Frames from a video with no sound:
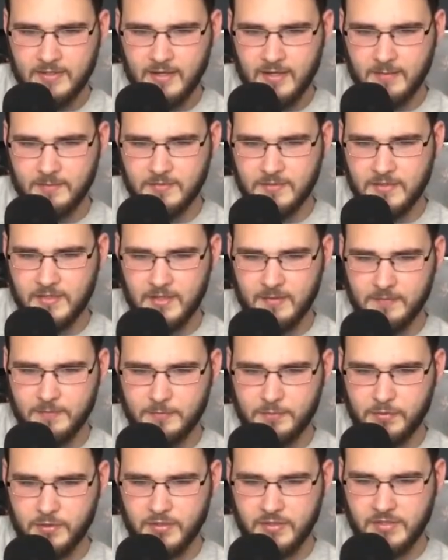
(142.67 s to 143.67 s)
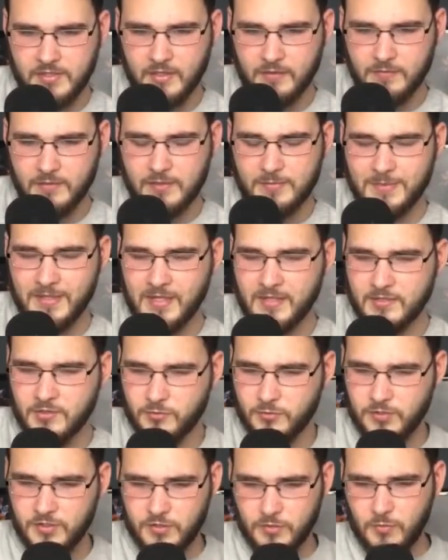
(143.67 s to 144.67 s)
This game seems pretty
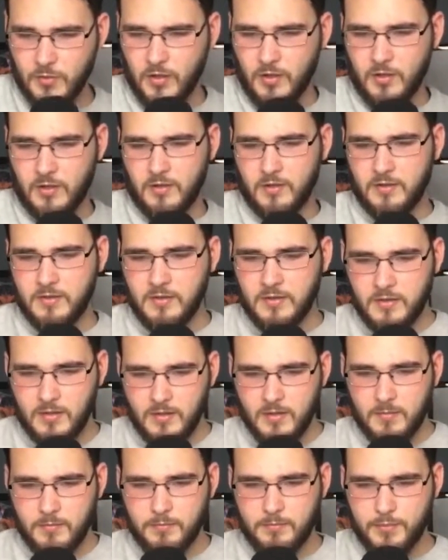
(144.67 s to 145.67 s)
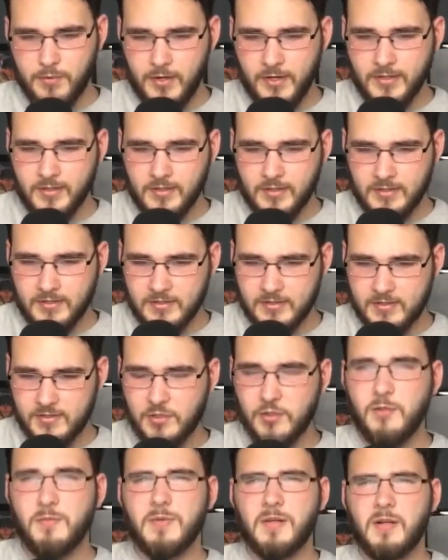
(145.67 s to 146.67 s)
self-explanatory. You are bread, I
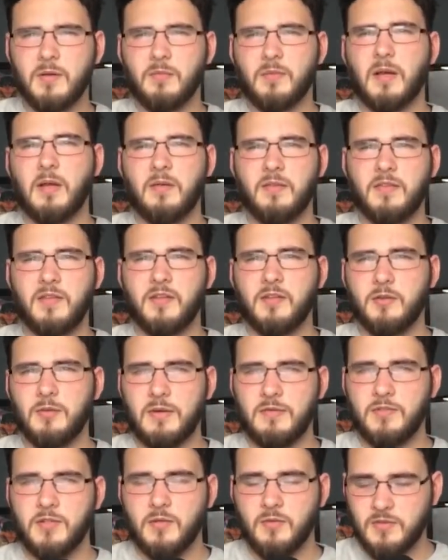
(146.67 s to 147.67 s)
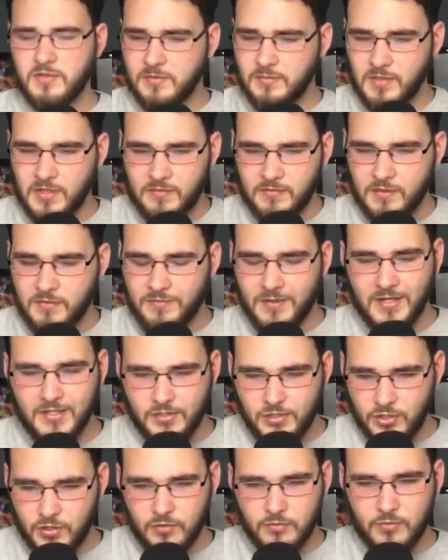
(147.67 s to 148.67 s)
assume, and I think you have to go on some kind of
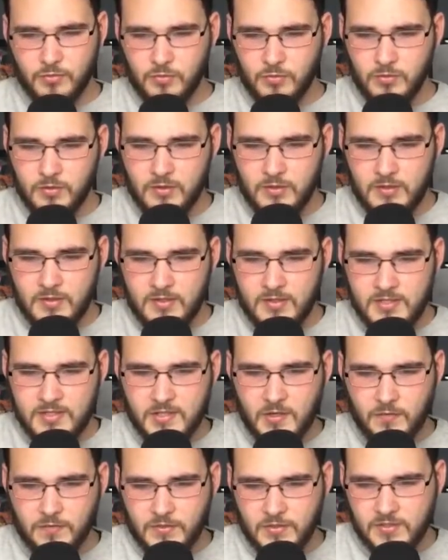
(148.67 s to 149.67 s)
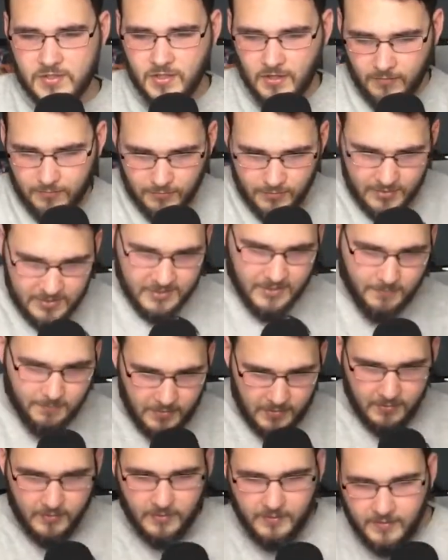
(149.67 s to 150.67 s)
adventure or self-discovery,
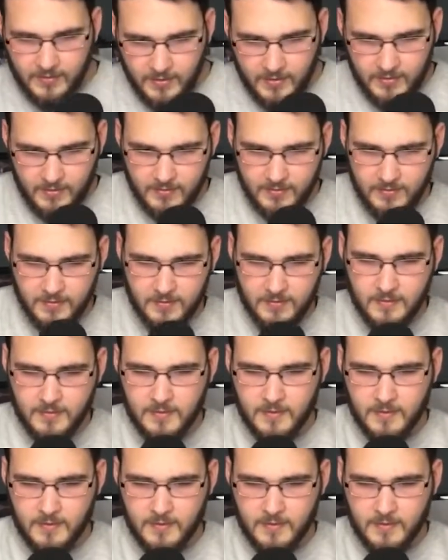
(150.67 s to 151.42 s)
something like that.